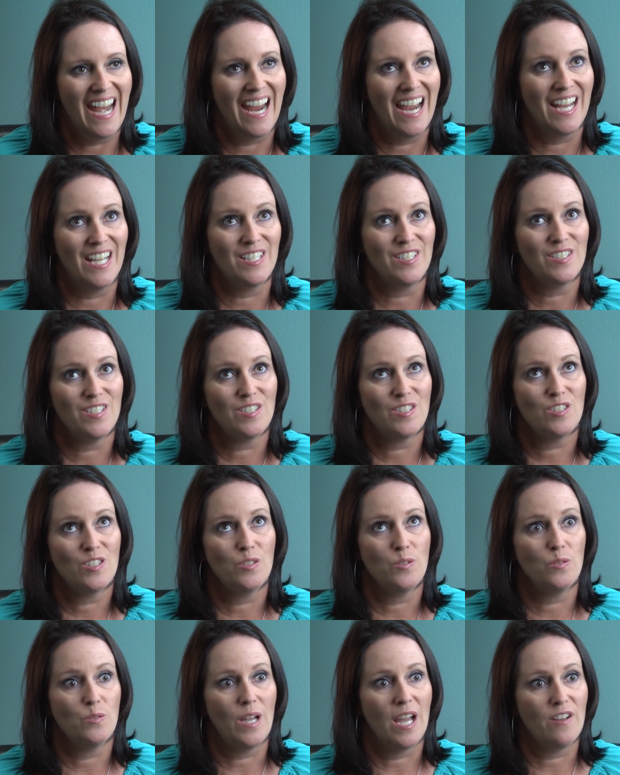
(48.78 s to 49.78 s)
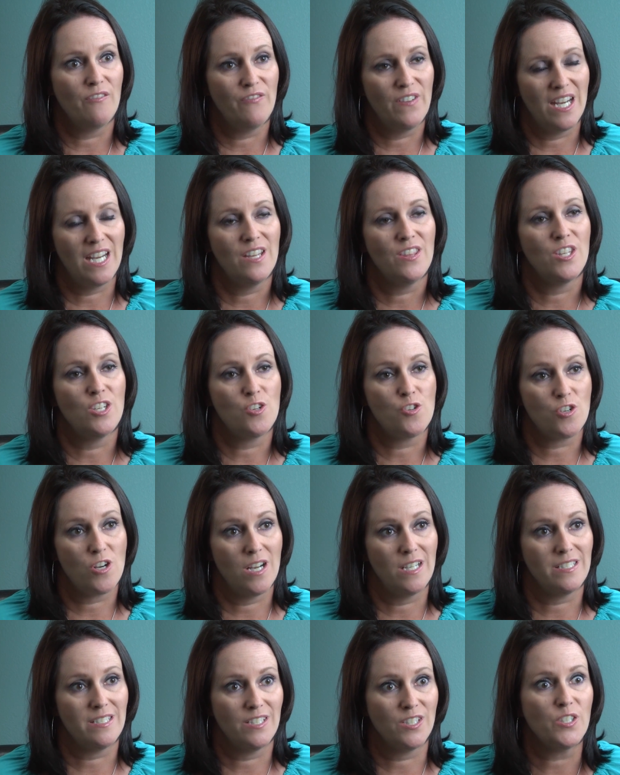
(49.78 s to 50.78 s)
and to have faith and
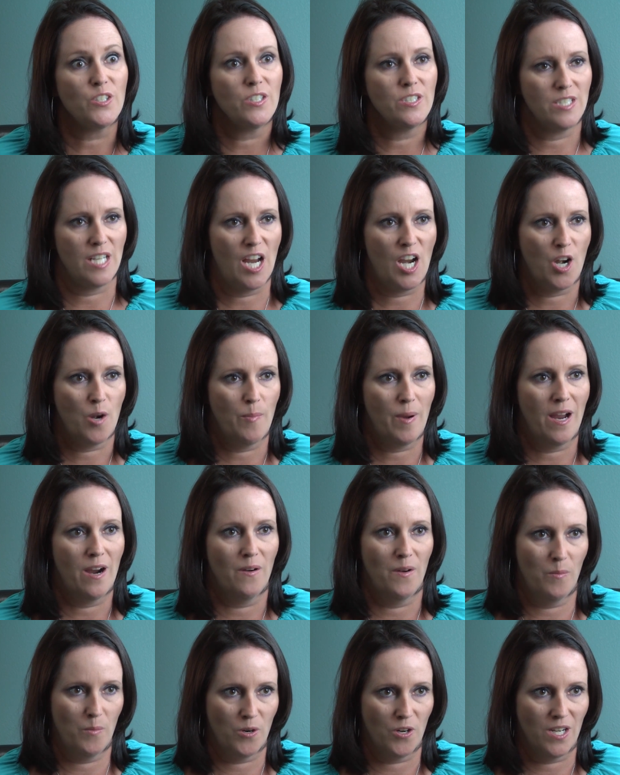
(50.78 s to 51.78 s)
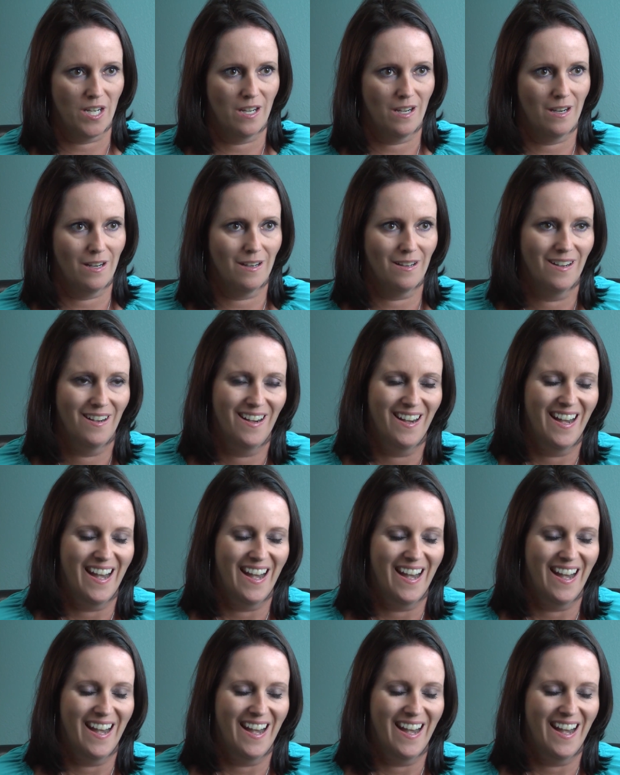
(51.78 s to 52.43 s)
trust that there is a higher power at work here